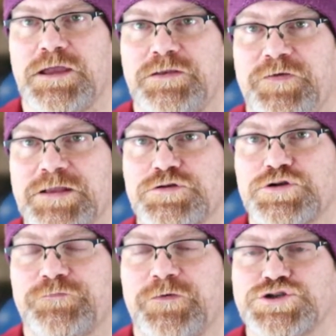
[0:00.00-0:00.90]
advanced
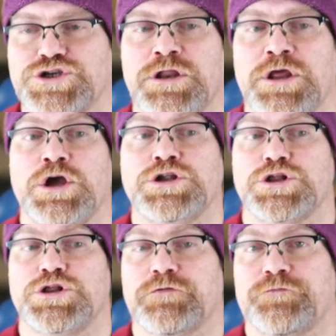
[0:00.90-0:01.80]
search function
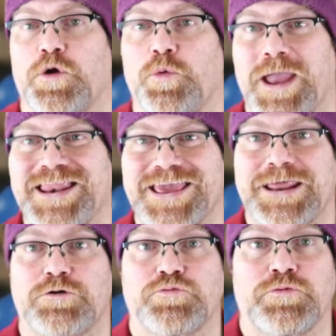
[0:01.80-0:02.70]
to look for a way to
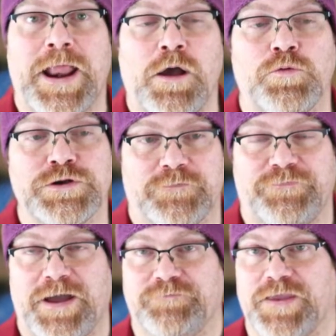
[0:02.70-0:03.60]
get around a
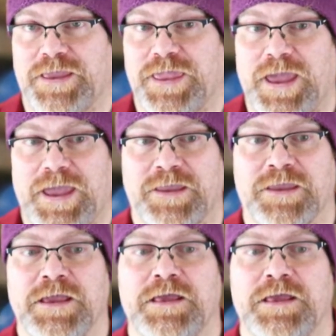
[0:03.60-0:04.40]
510K.